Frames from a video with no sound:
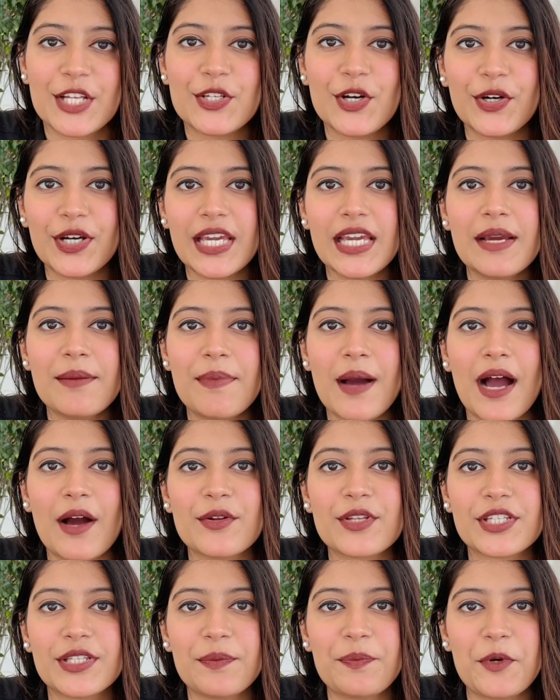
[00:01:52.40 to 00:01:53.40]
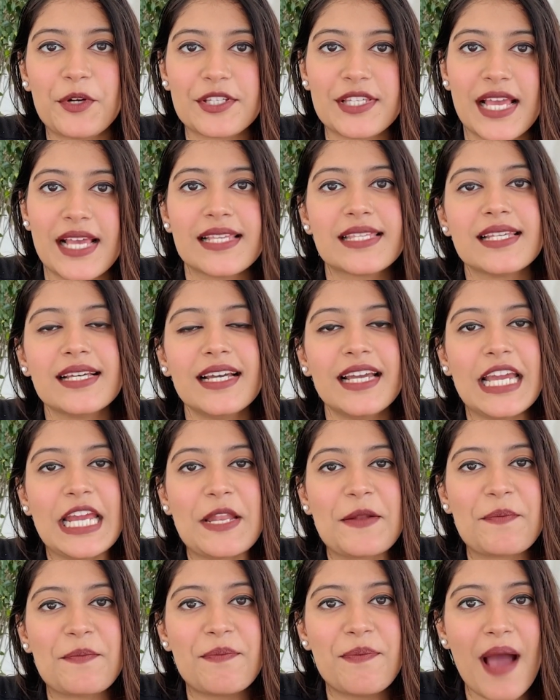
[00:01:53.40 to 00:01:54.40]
Talking about the processor, it